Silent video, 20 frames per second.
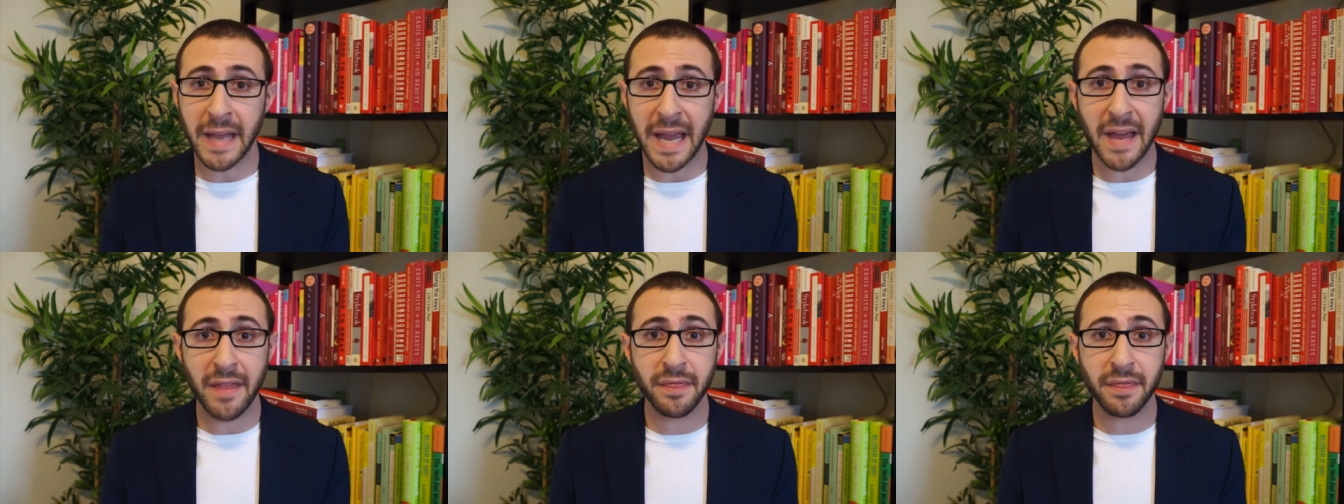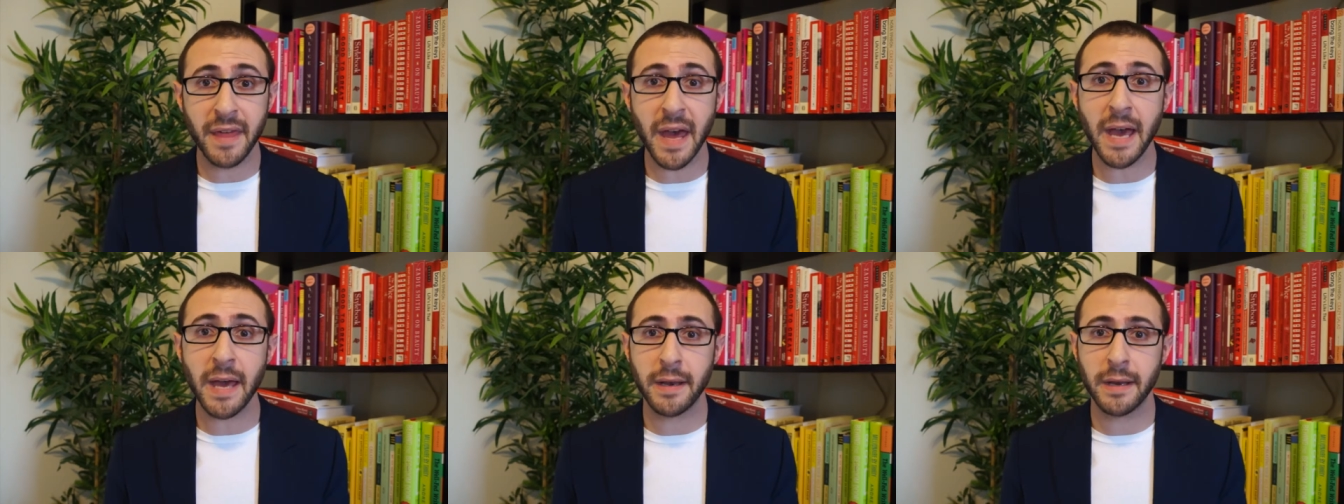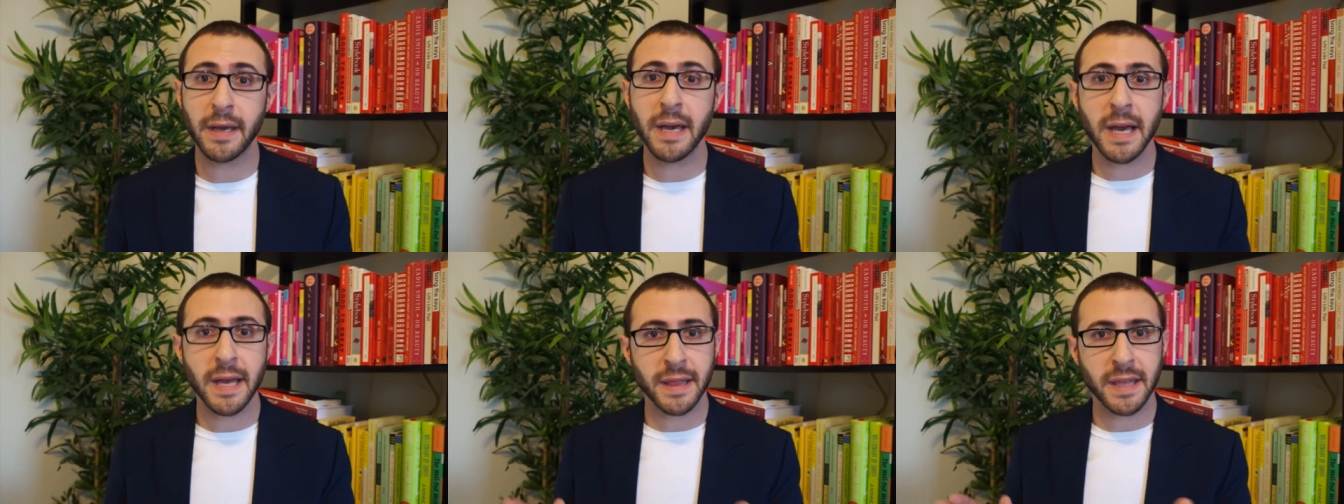And
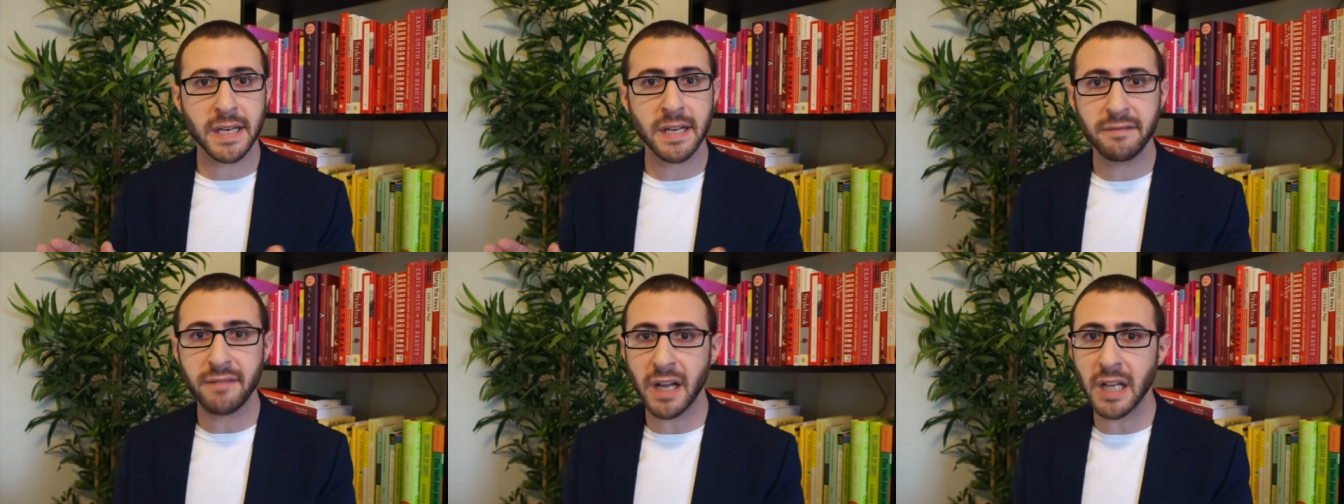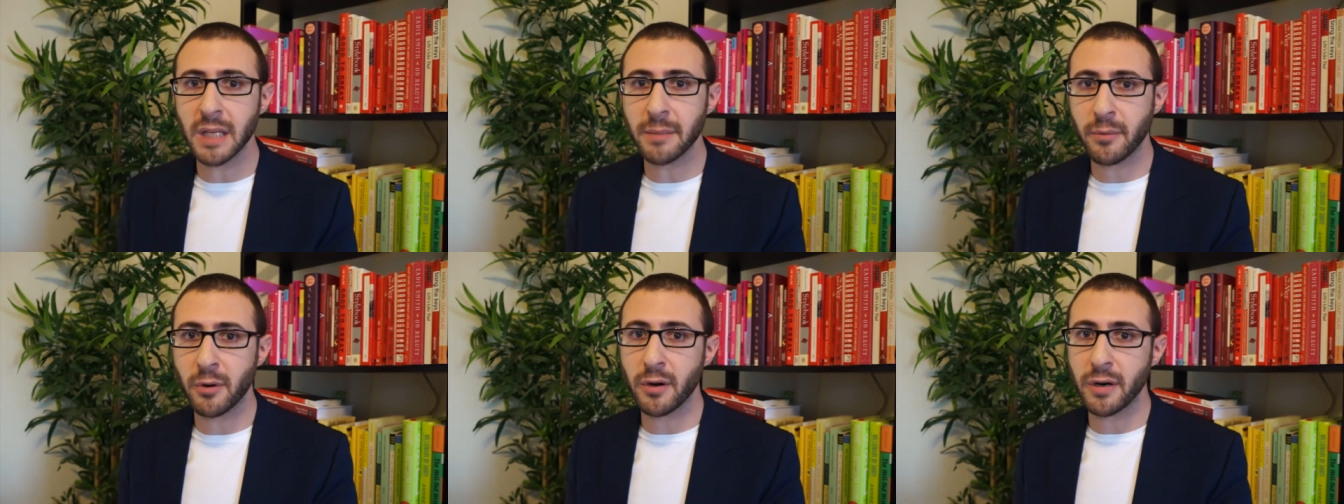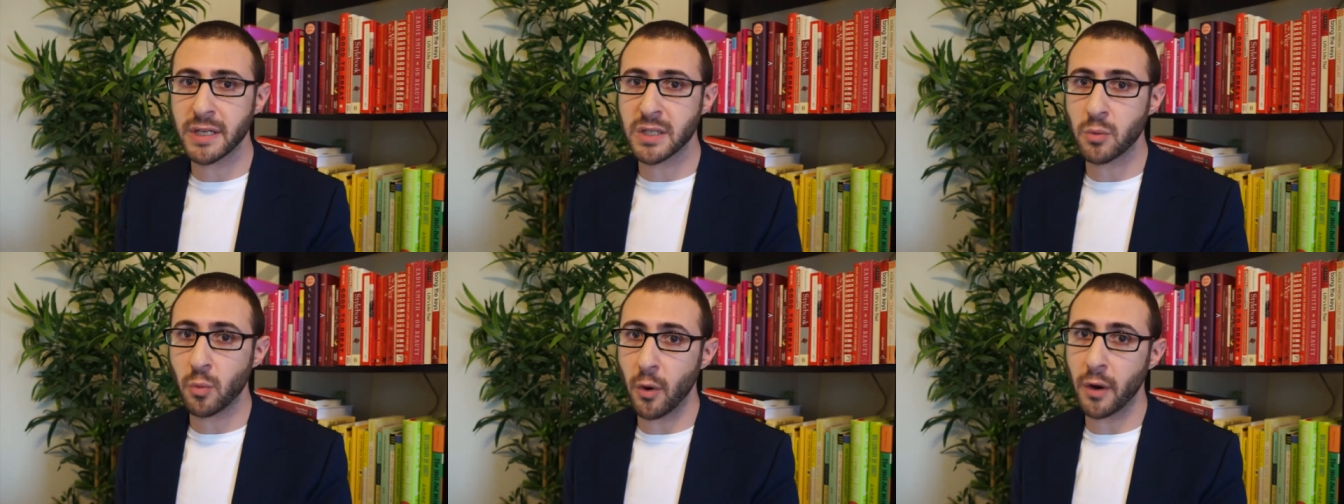then the developer
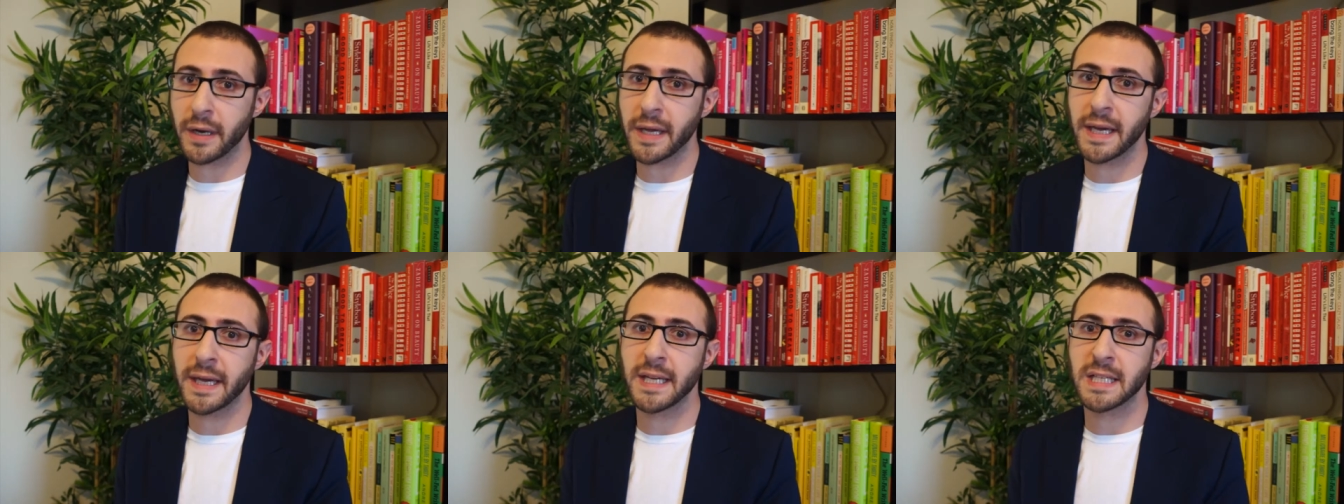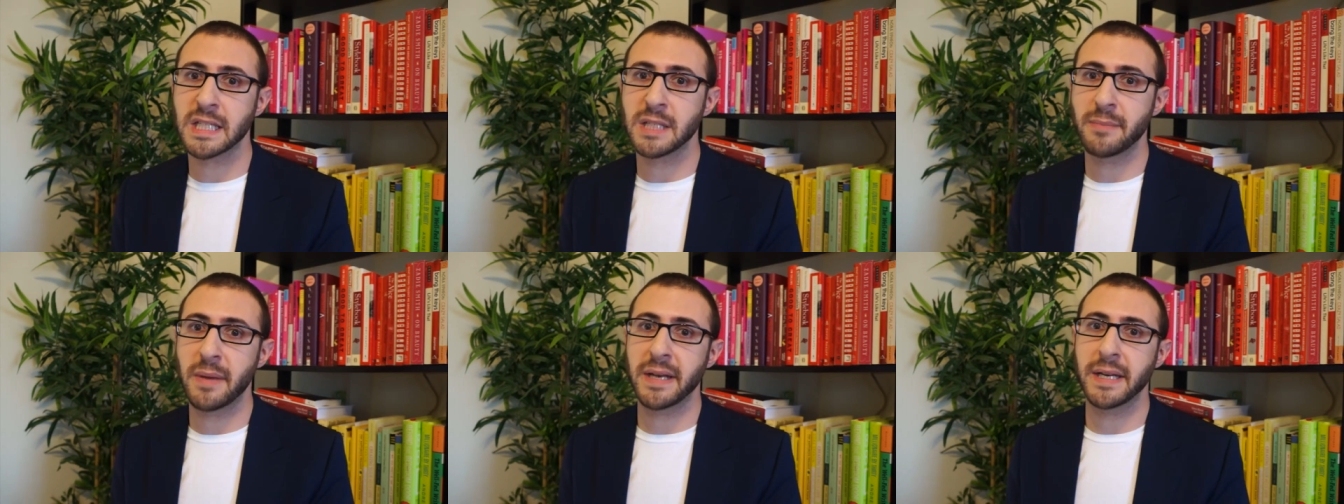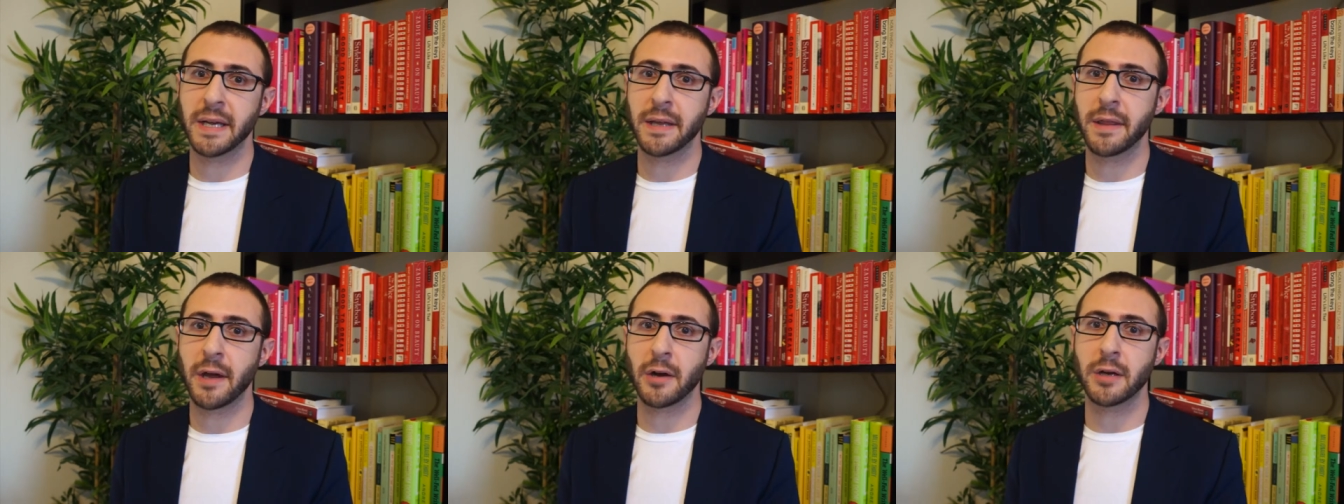is working and
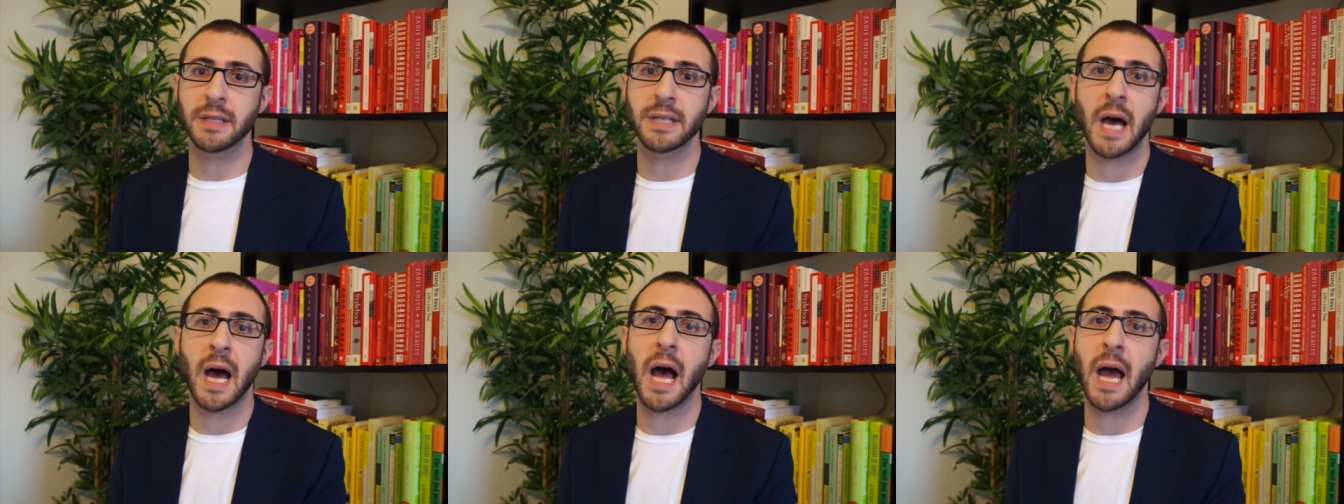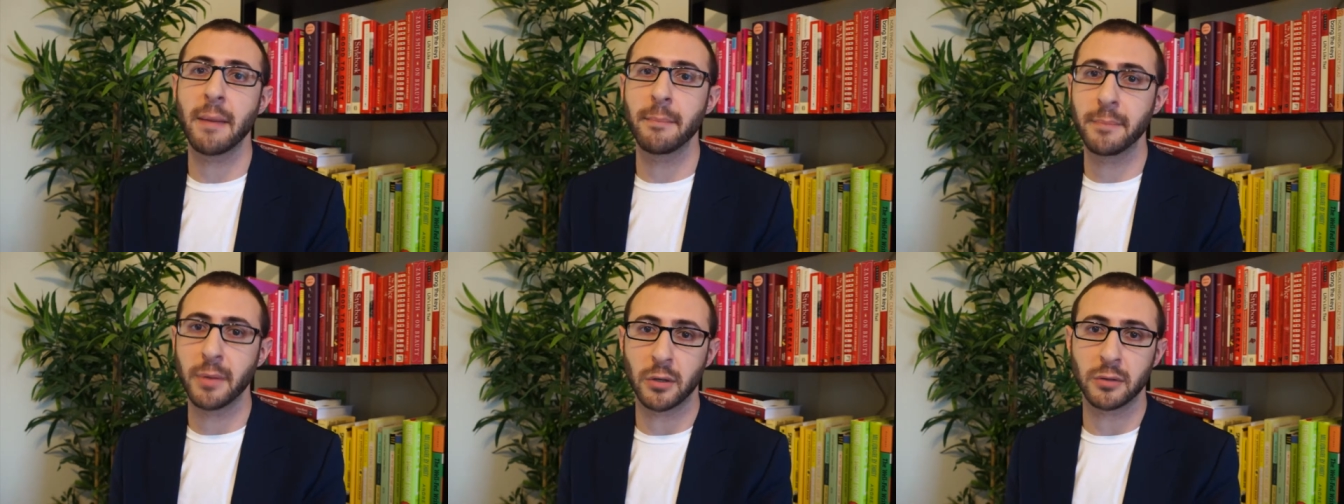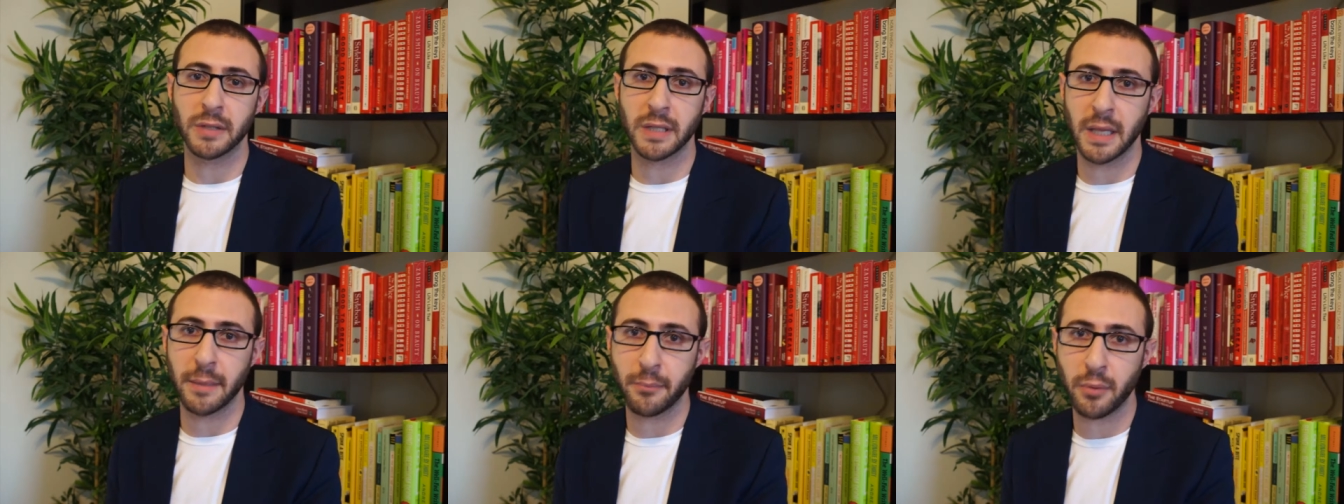spending their time
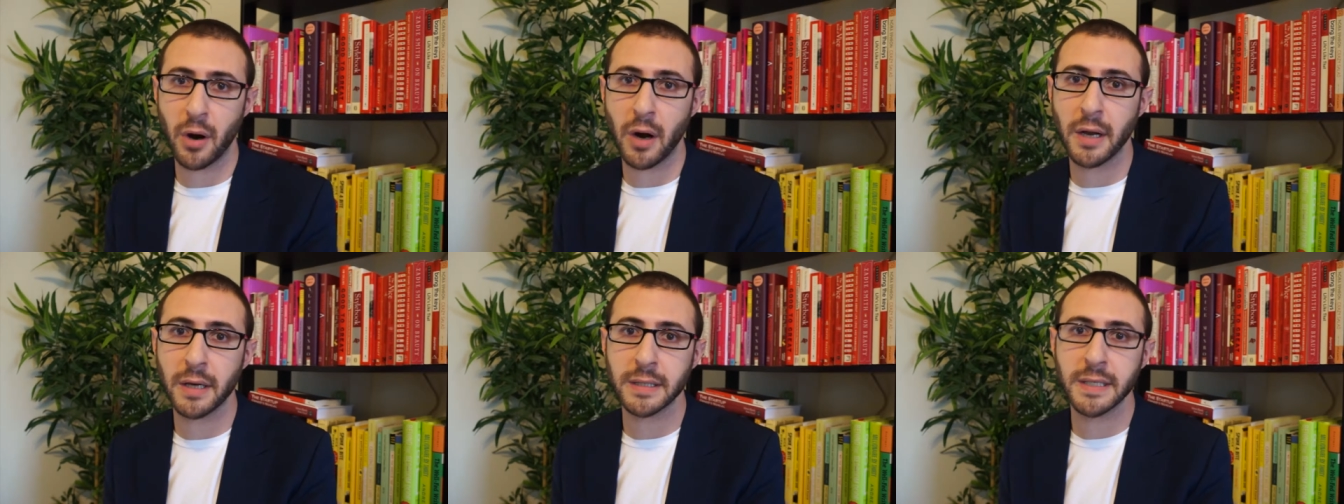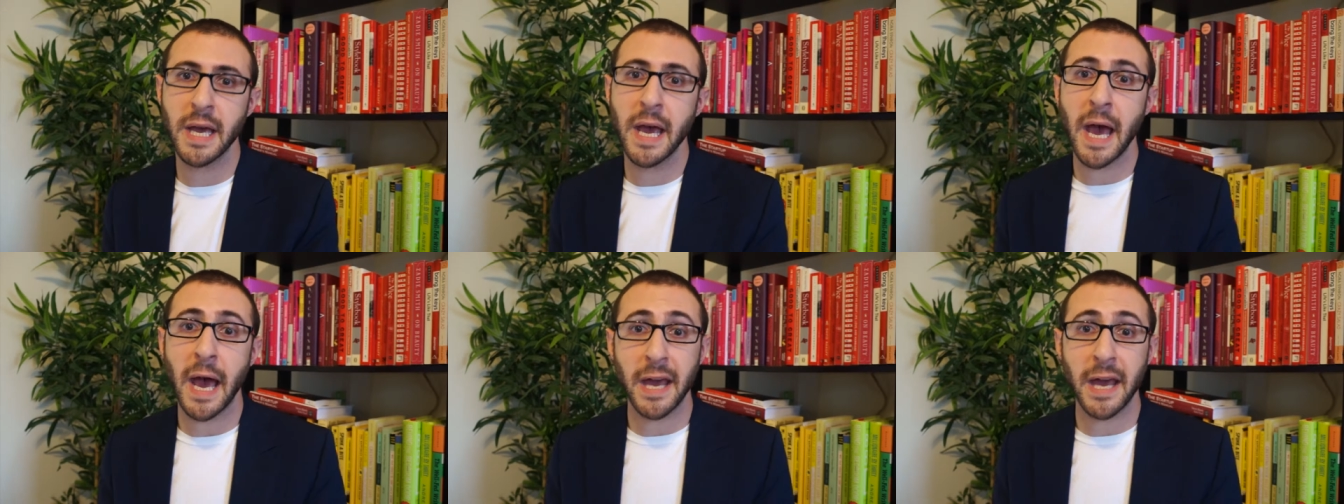building the product,